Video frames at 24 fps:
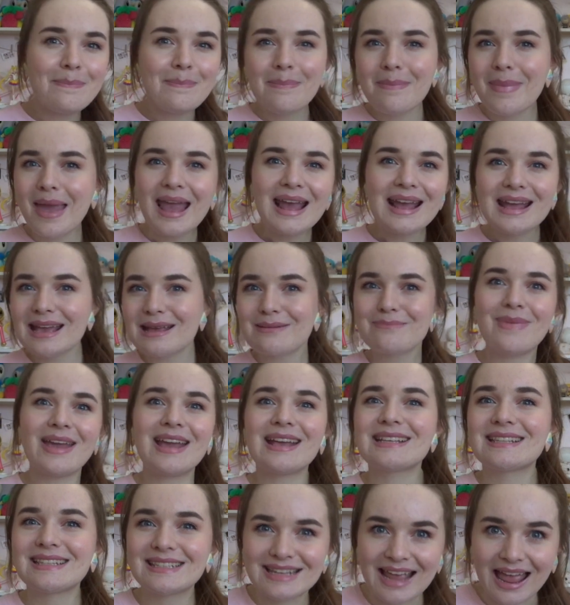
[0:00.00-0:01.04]
Make it
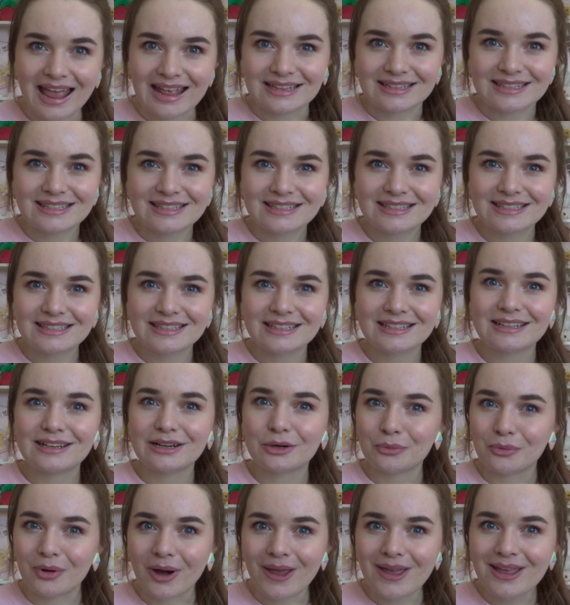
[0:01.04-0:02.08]
make sense,
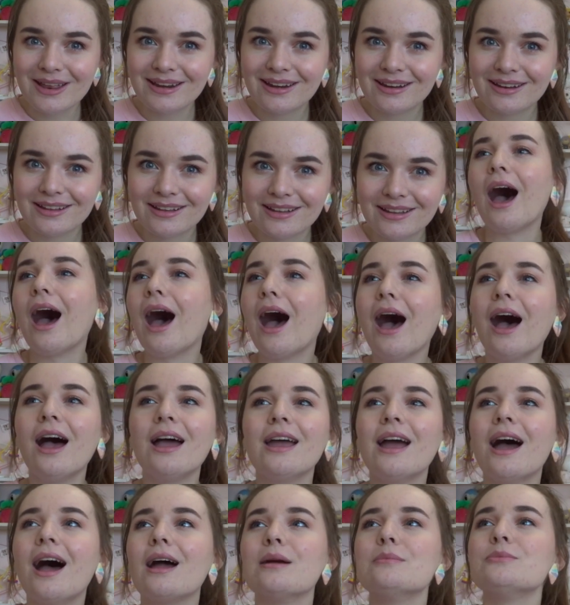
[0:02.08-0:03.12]
right?
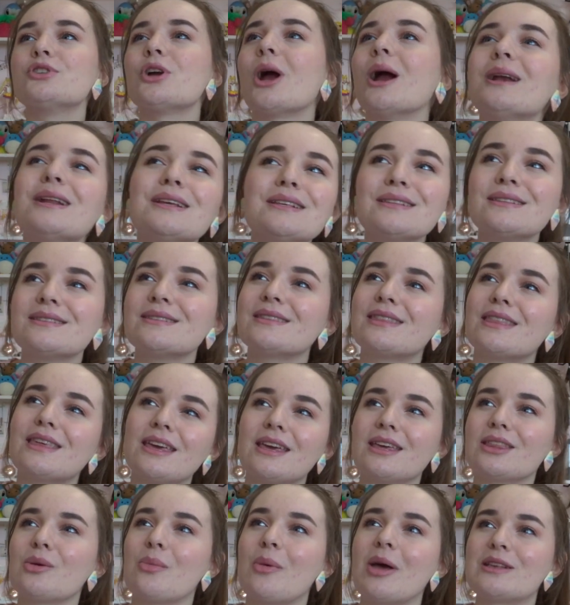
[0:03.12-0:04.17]
I'm trying to
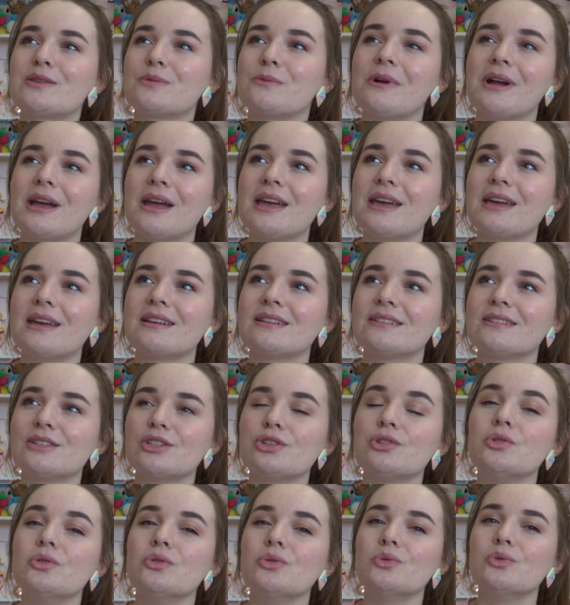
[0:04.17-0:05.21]
think of the best way
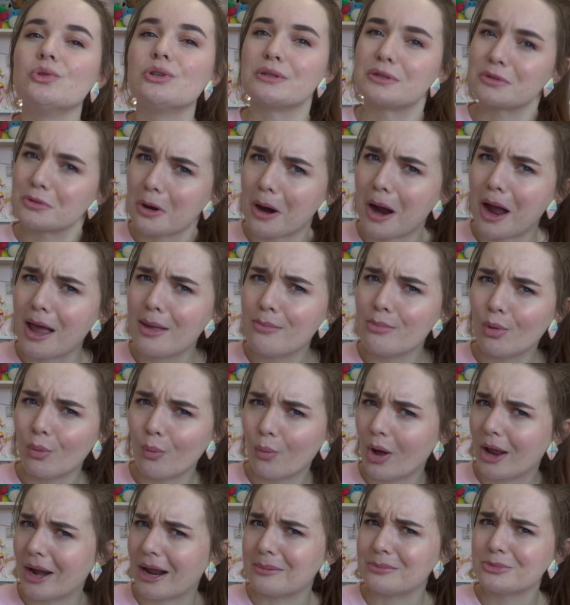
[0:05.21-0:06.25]
to describe
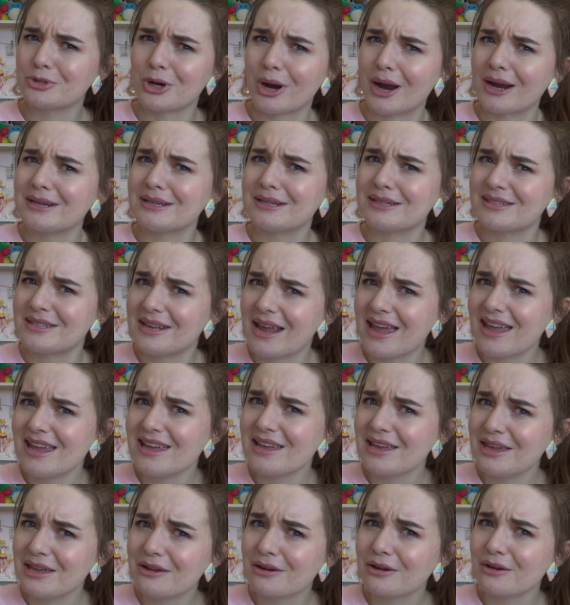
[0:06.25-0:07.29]
what I'm trying to say
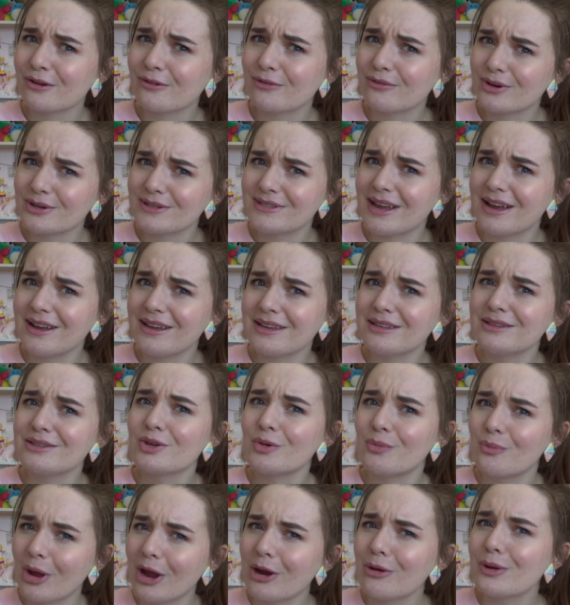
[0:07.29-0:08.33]
here for a second,
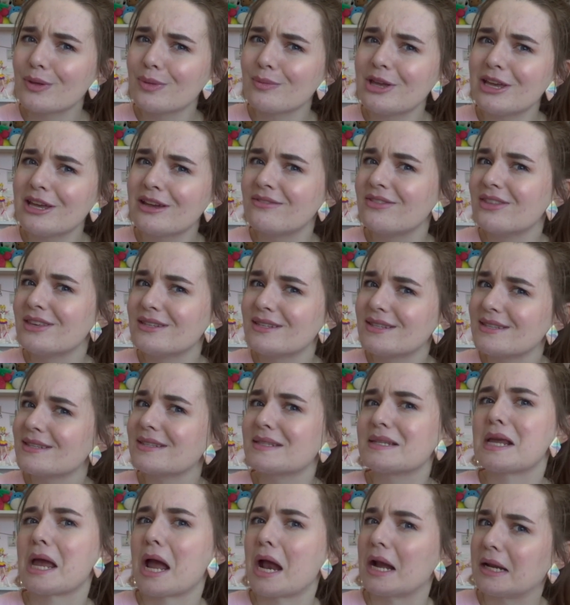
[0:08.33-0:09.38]
so bear with me if this
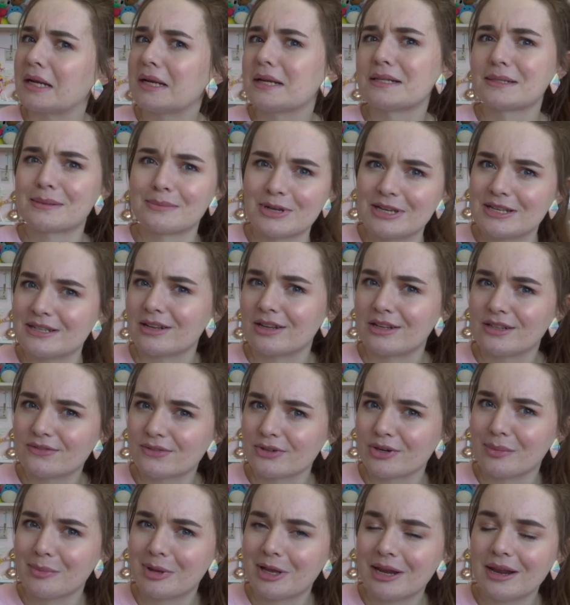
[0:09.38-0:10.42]
kind of doesn't make sense
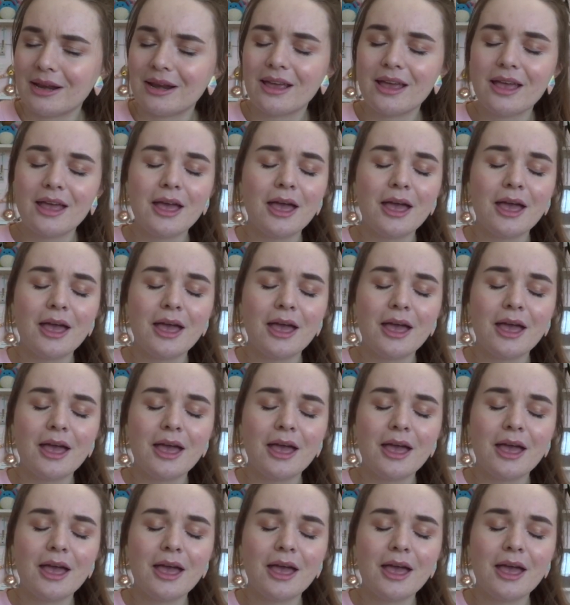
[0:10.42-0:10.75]
for a minute.